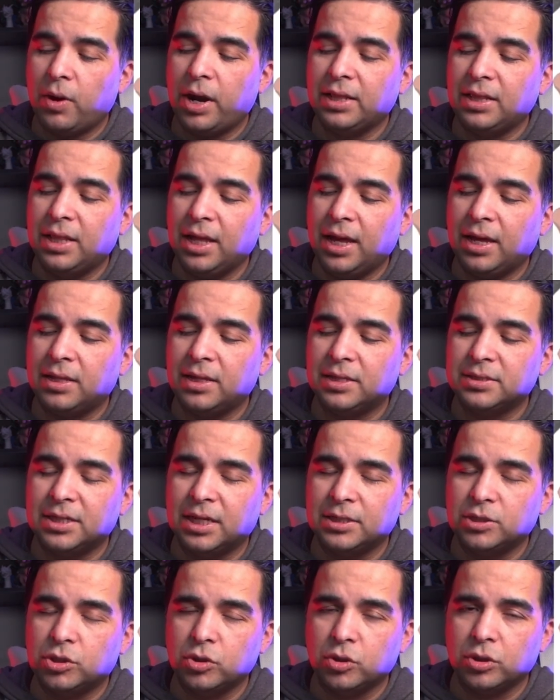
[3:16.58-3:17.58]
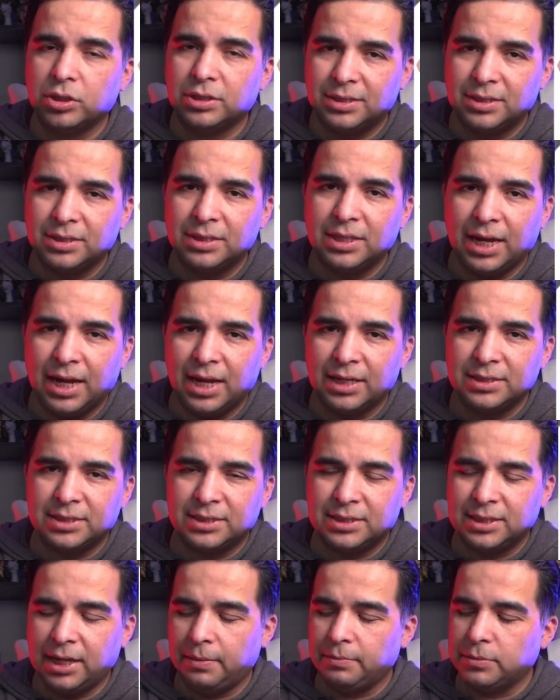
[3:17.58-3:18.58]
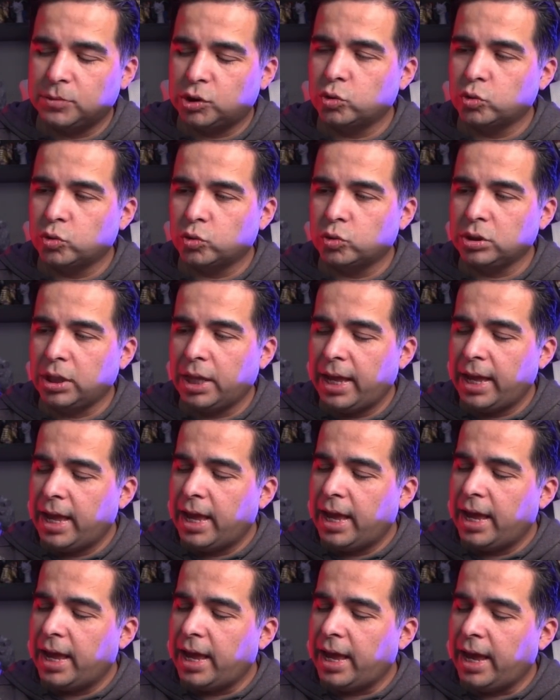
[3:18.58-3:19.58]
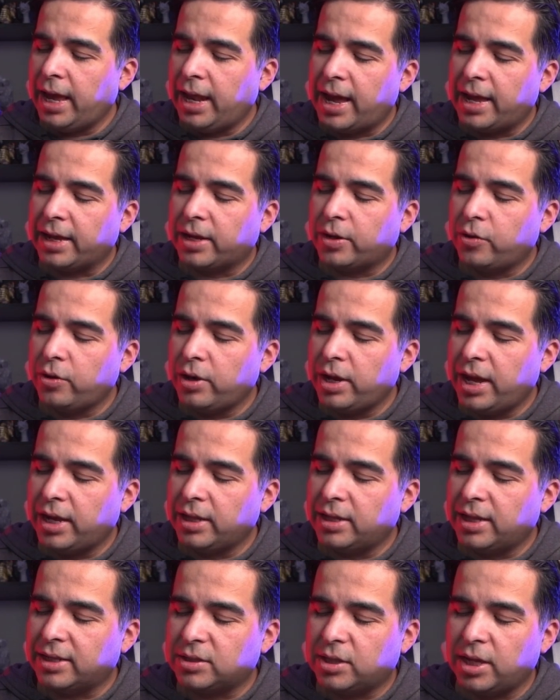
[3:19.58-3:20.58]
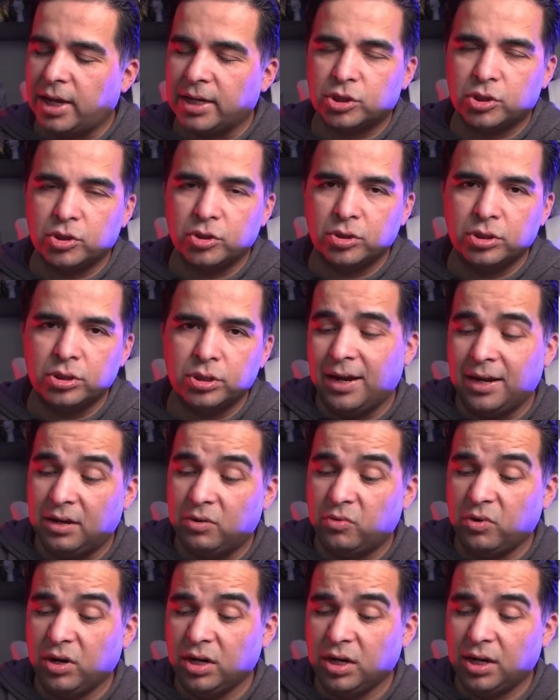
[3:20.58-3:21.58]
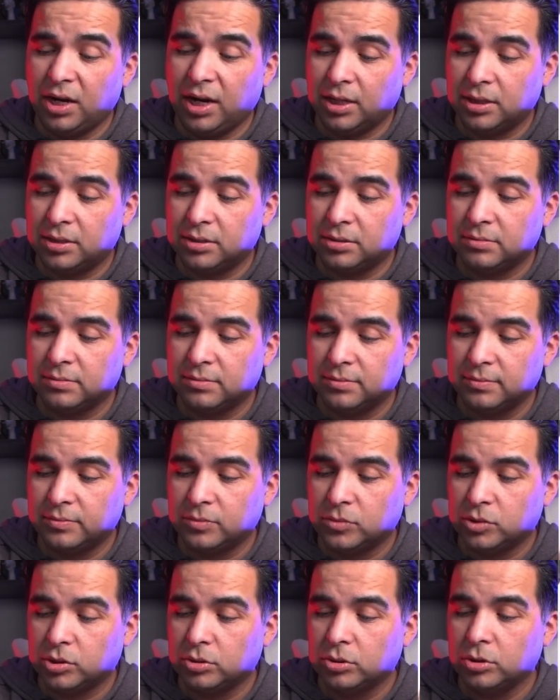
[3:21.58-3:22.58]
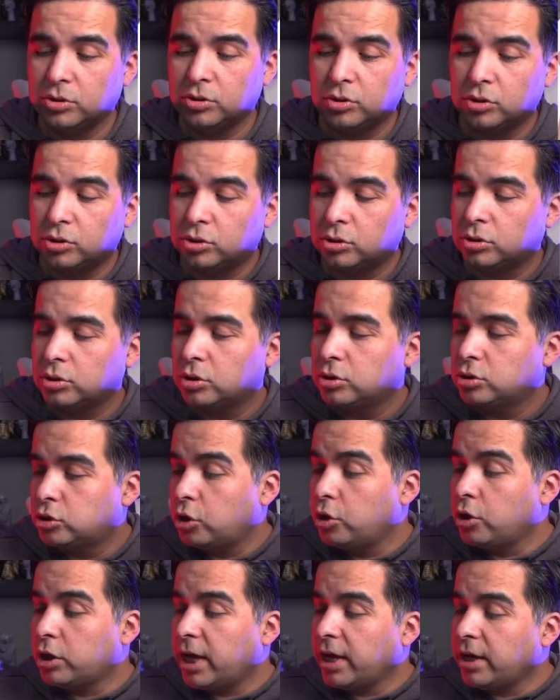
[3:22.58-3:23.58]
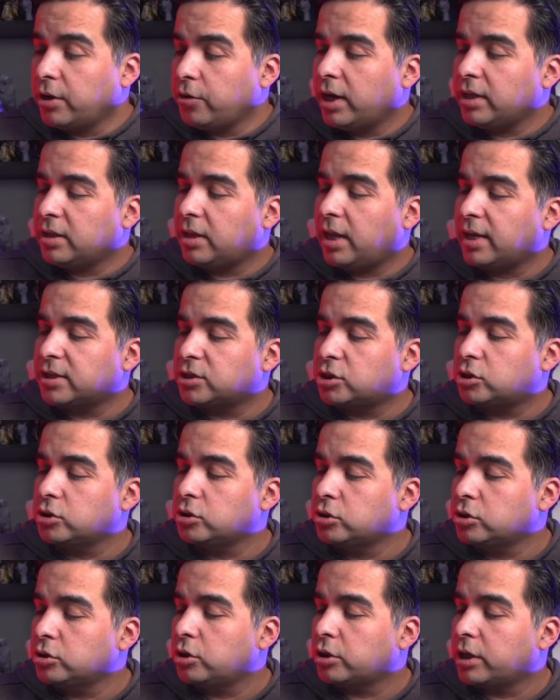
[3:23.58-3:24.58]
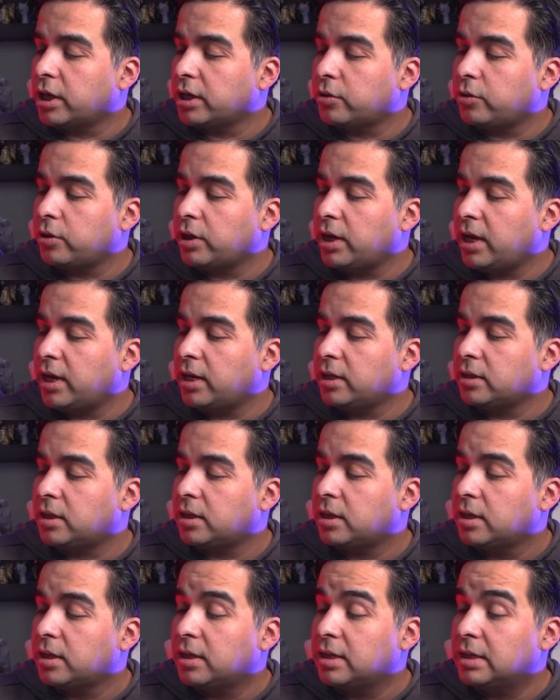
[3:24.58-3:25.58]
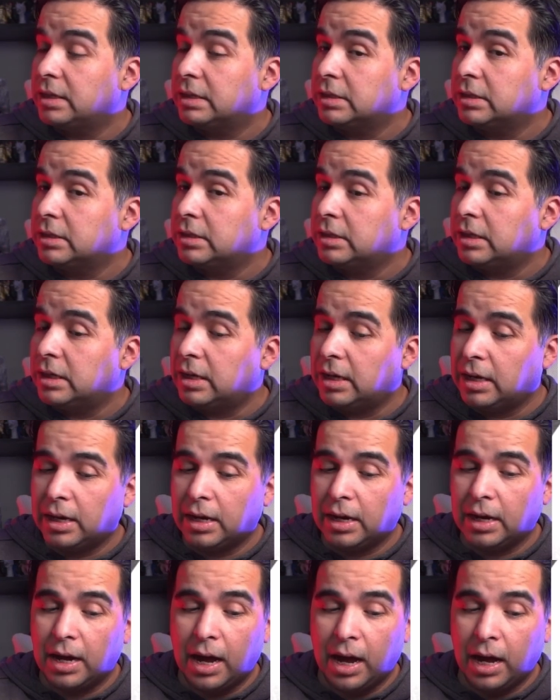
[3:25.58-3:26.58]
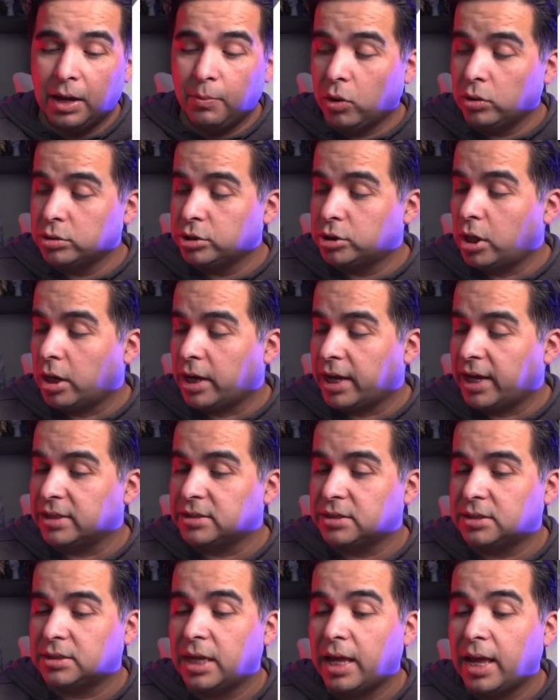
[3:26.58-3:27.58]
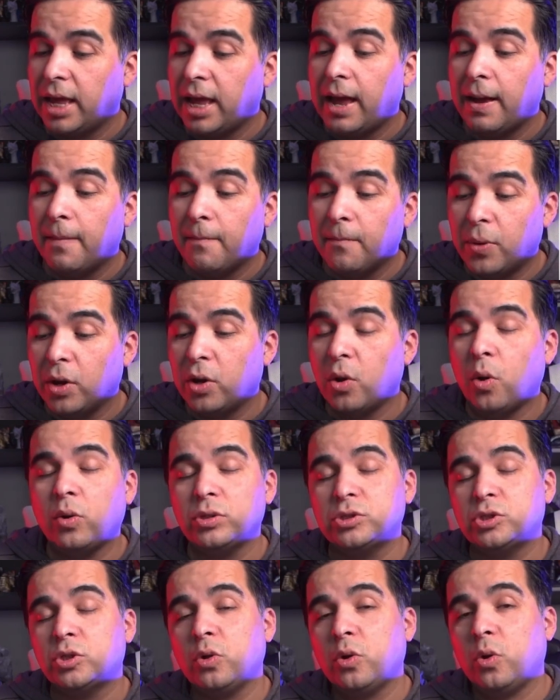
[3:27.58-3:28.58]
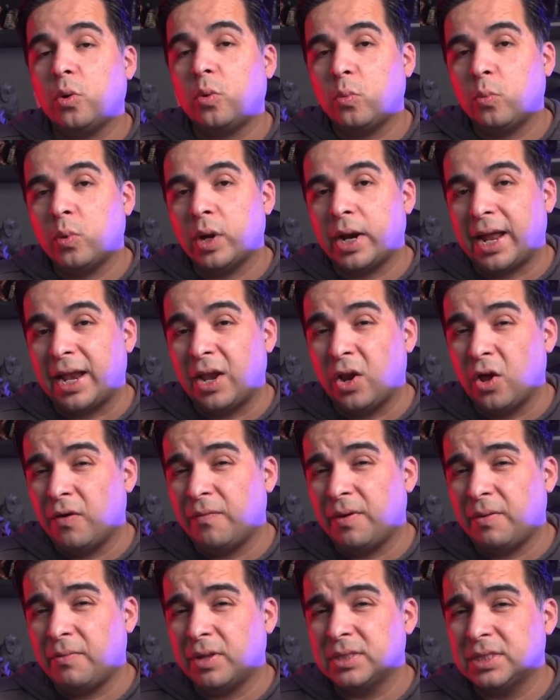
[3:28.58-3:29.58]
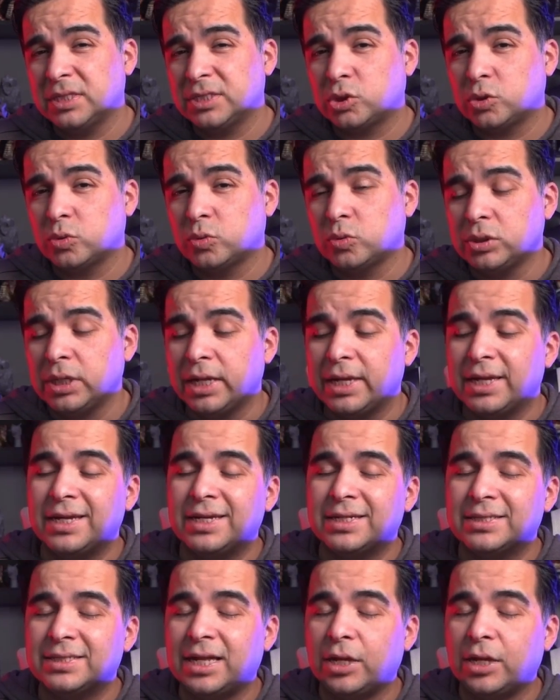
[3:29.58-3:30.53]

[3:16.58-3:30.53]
did is I took that same tool and I create a texture, and I really like it. So you can create texture, you can create eyeball sockets, but also what I love about this tool is that